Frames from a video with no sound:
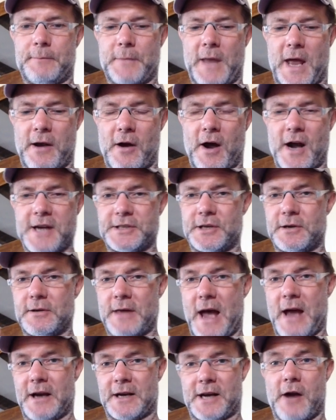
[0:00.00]
And I do
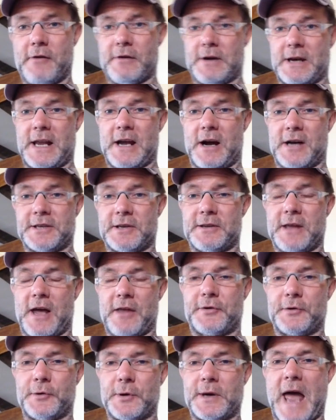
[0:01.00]
that
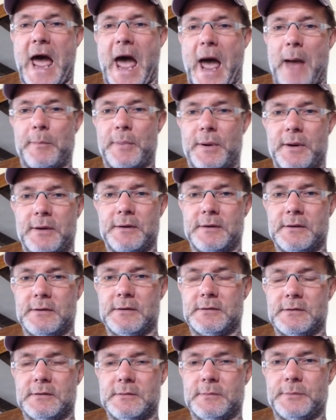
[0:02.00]
through an app,
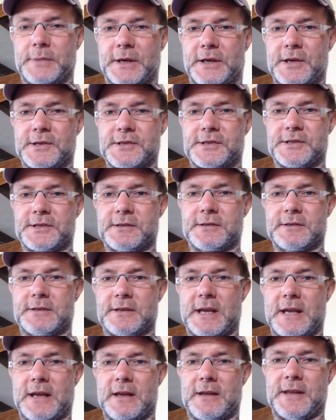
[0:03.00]
because
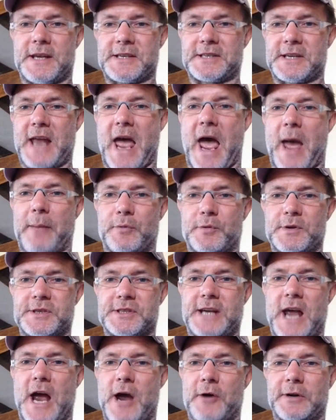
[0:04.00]
there's an app
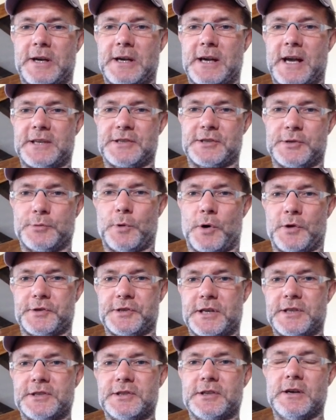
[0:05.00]
which calculates the
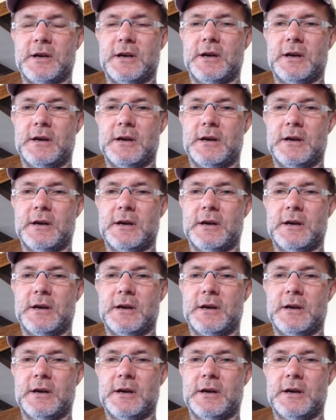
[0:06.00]
wattage.